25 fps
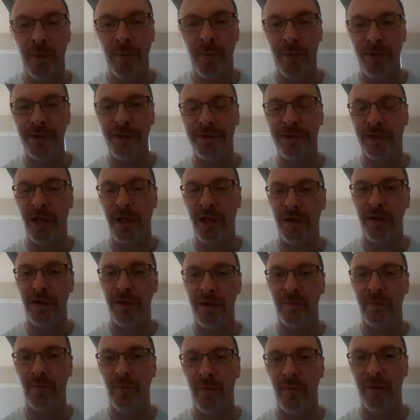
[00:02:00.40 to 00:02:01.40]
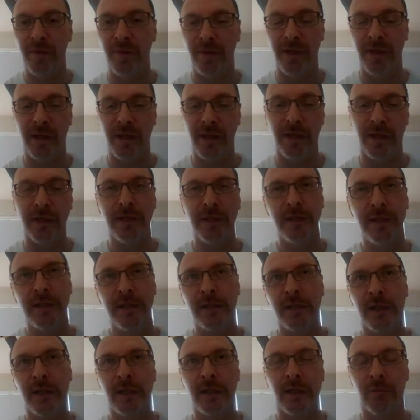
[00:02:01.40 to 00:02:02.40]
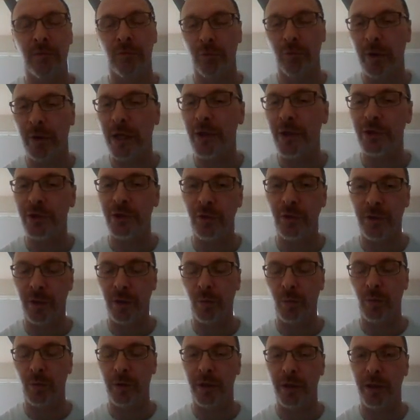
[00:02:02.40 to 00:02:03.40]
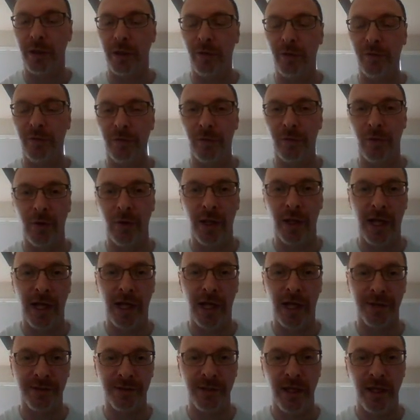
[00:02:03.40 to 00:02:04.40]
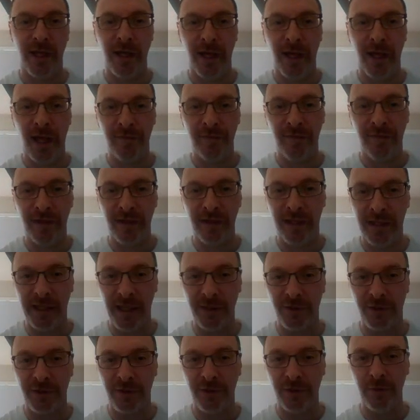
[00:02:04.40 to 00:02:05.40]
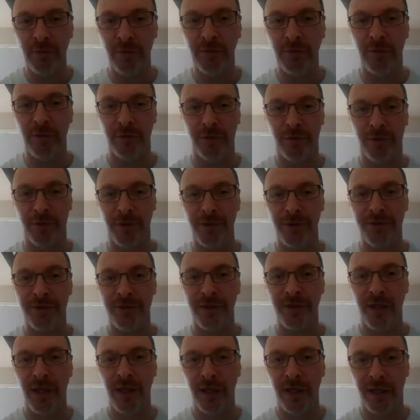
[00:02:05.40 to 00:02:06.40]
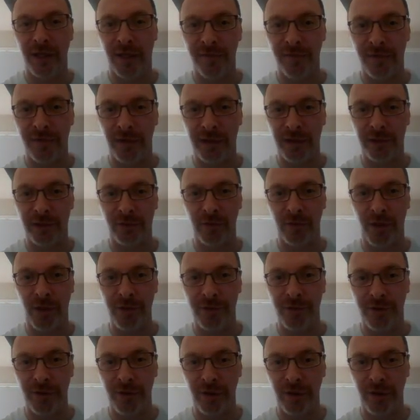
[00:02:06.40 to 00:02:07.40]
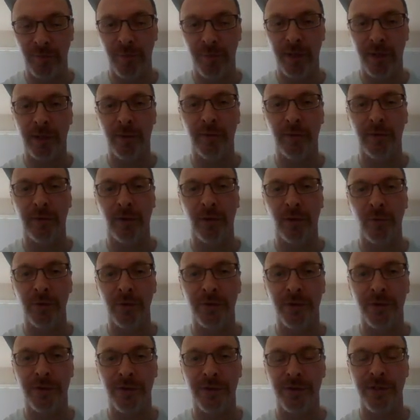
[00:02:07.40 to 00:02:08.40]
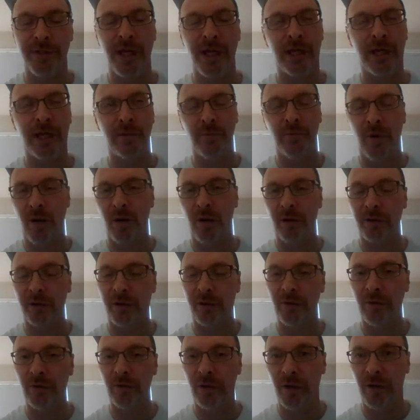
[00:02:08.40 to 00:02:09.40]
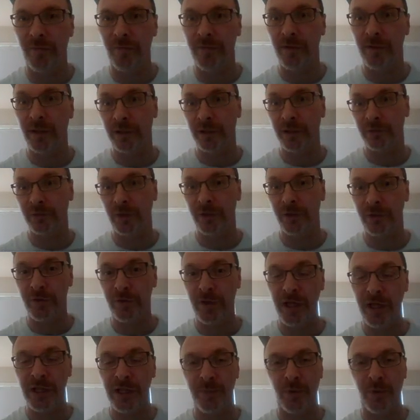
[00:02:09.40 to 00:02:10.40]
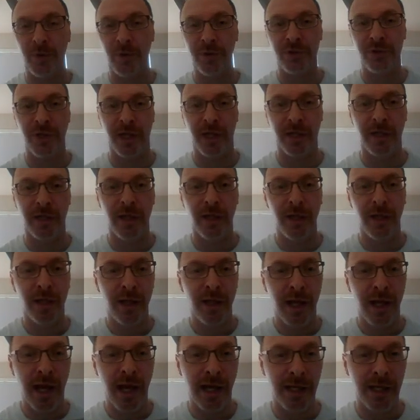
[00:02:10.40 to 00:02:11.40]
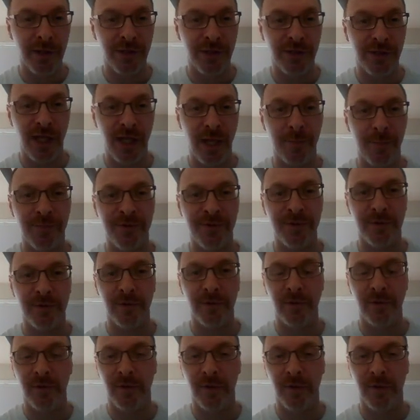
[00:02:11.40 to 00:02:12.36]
but that's kind of the ratio that we're going to use in class. FADH2, you'll notice, gives electrons to ubiquinone, which is the second molecule of the electron transport chain, and it skips